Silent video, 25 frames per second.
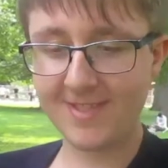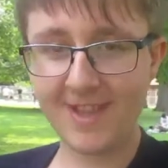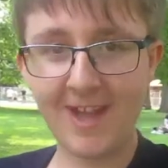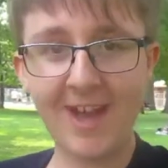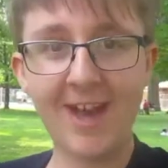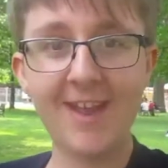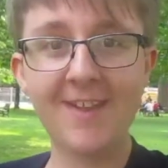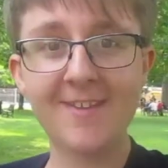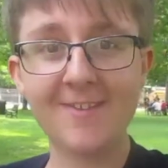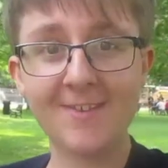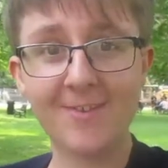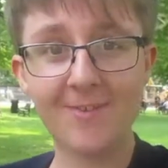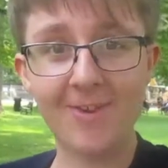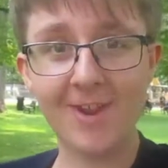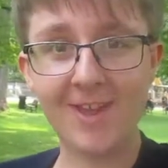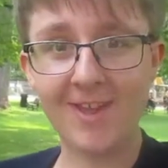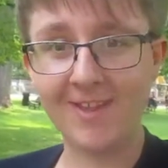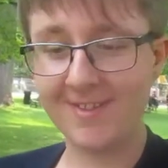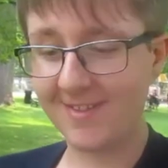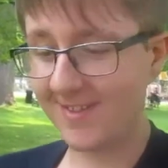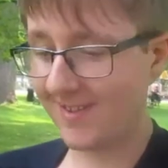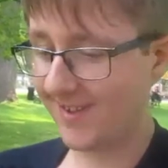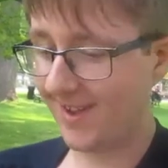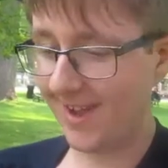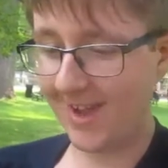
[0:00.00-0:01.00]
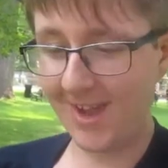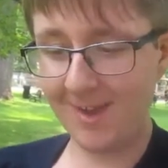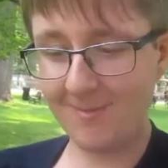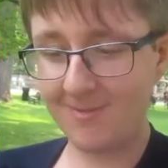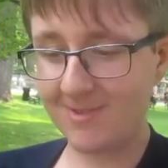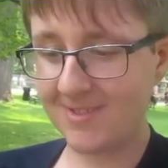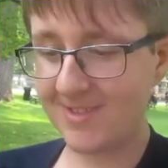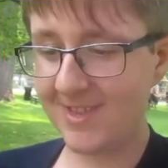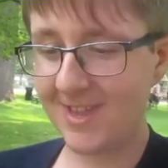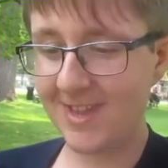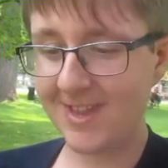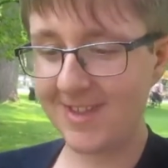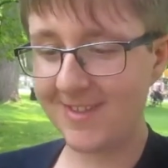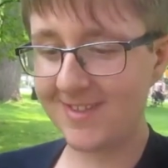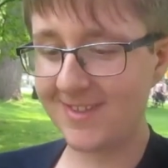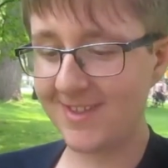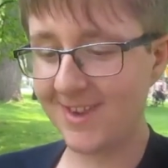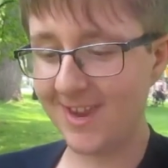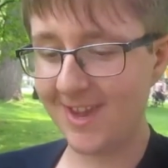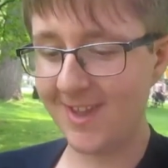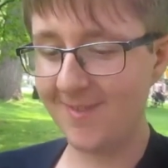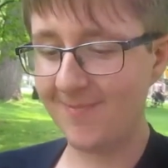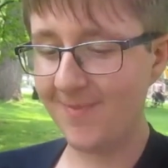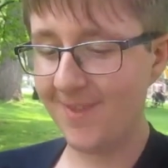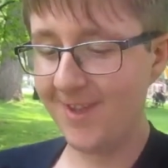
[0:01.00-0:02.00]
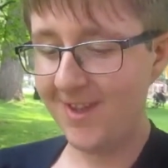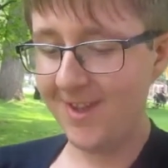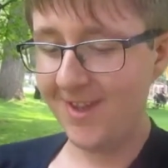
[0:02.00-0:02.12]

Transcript: That is great. I will take it today.